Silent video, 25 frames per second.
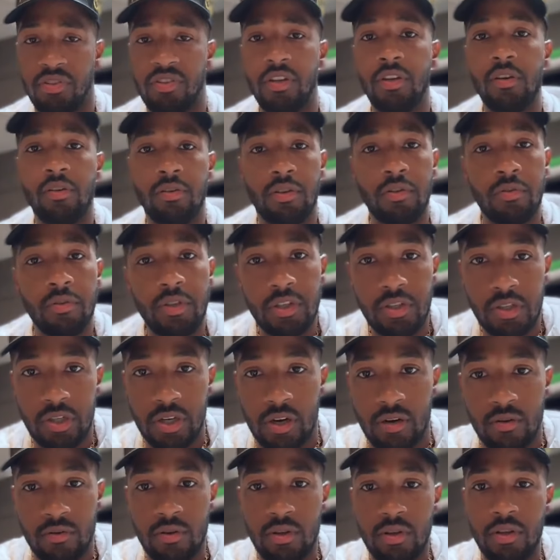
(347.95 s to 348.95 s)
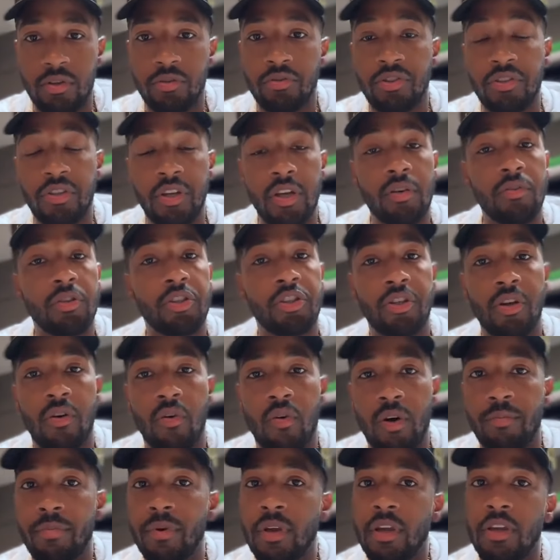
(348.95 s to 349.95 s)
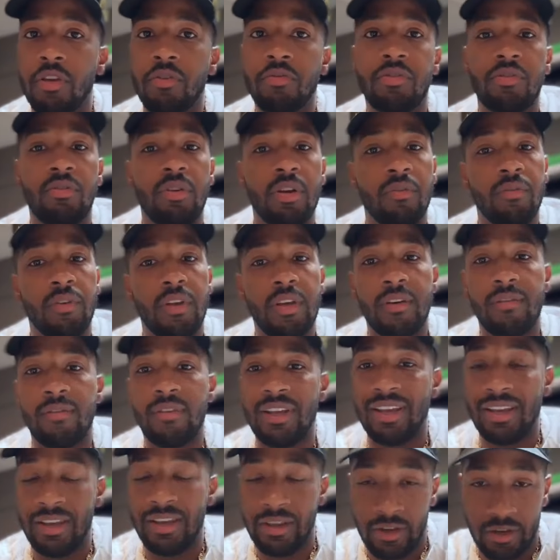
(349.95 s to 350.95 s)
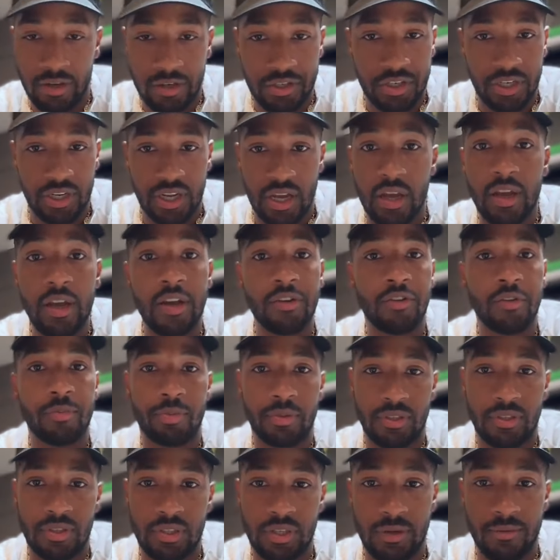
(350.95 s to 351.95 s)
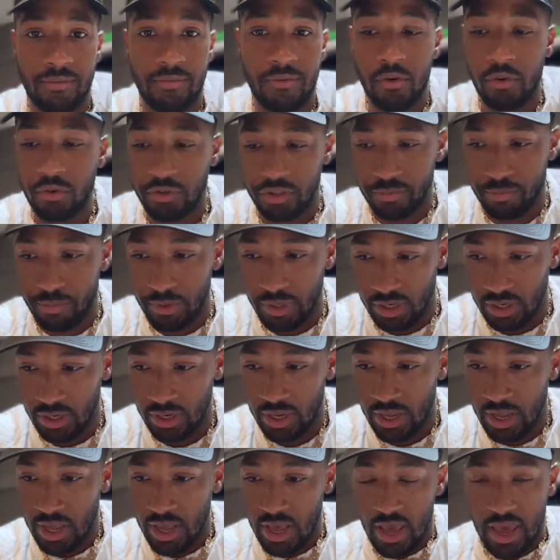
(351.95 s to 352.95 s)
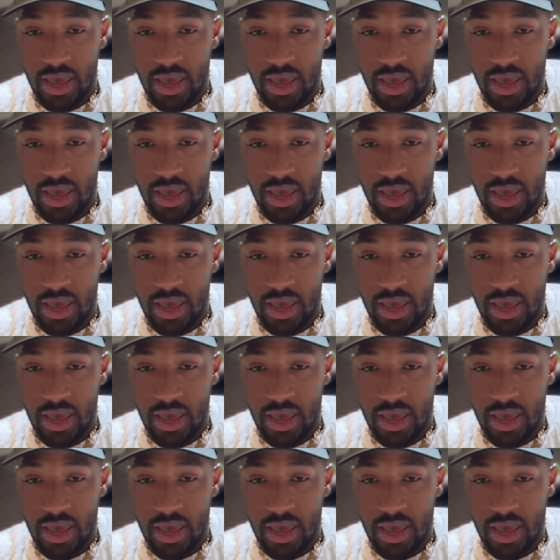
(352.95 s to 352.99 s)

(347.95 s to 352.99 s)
You still do the show. You still show up and you still give the energy 100% full speed.